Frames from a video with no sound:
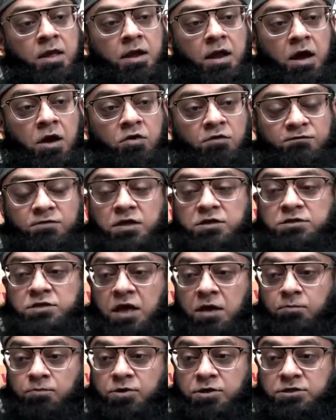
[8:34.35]
Now, if the
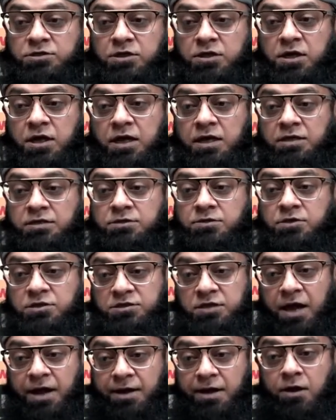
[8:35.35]
same person is
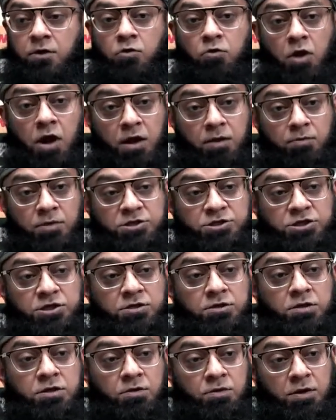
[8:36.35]
reciting Quran
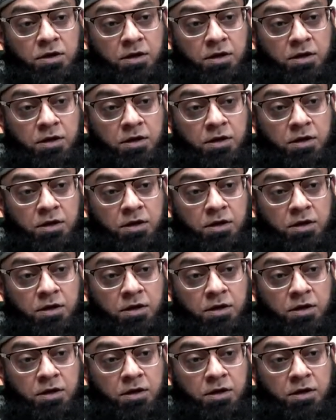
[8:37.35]
Majeed